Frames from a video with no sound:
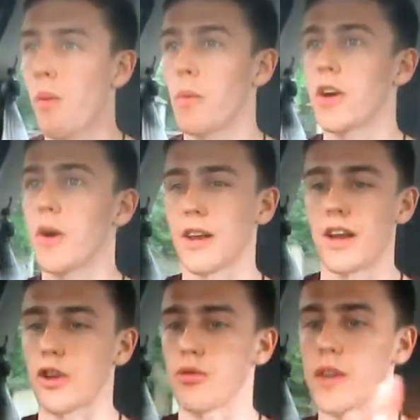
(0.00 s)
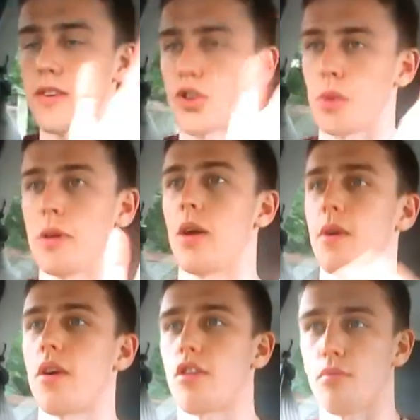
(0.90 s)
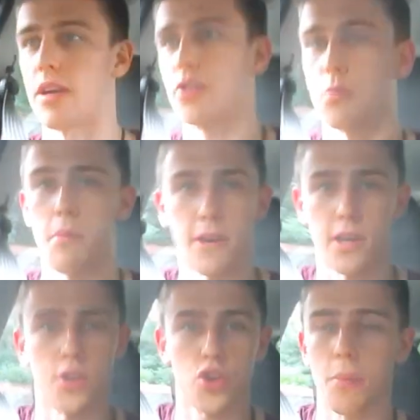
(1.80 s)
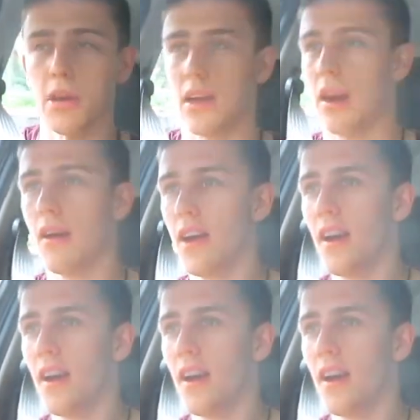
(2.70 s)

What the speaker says: We're going like crazy shopping though. We're going three supermarkets shopping again.